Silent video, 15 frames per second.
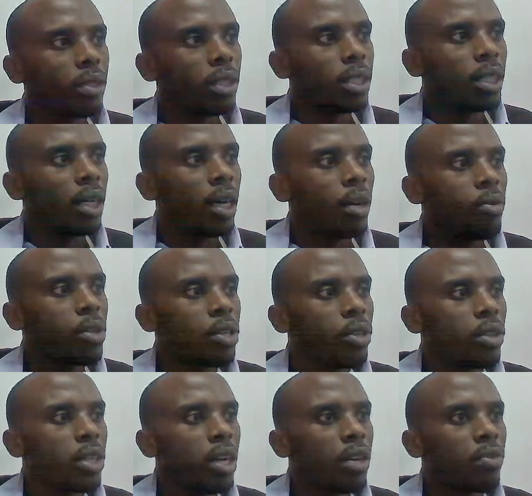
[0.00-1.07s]
we called our
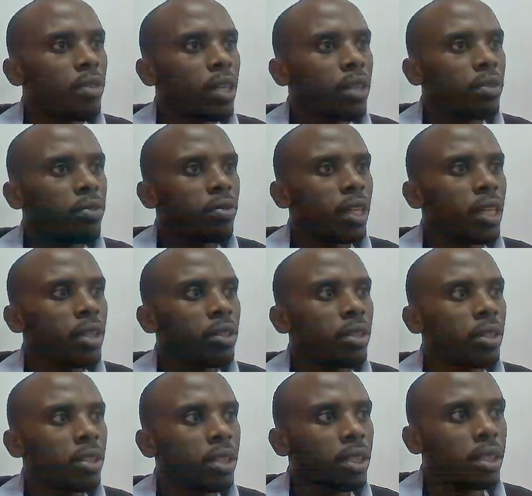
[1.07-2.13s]

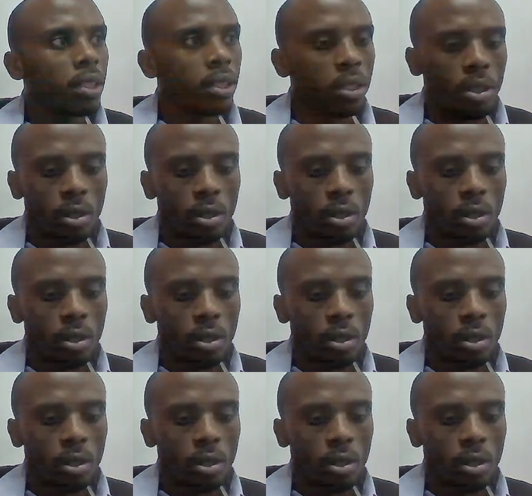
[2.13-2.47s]
file.log.